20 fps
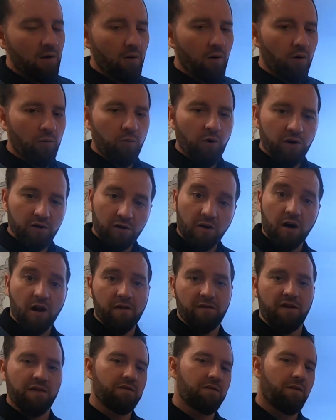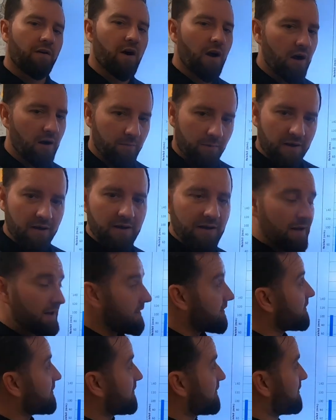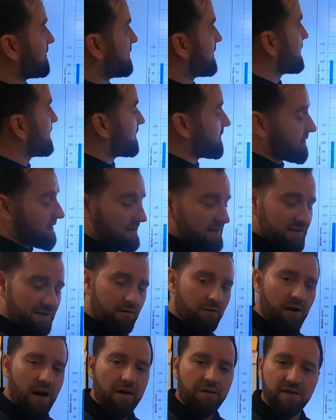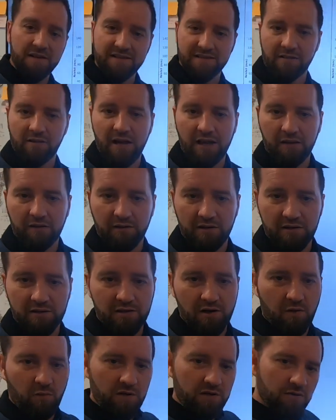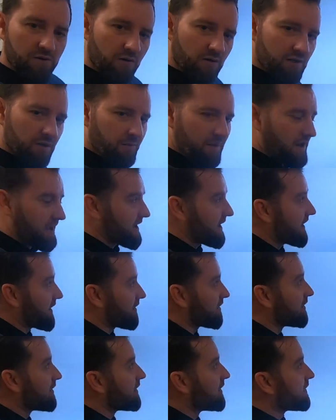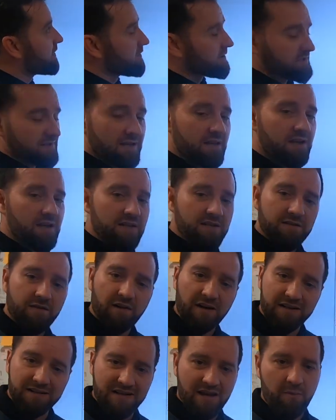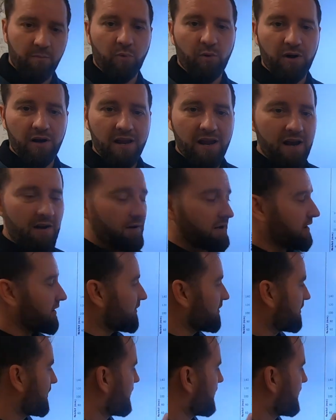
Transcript: or what kind of environment that this graph is likely to show. We talked about how Sydney is a very temperate area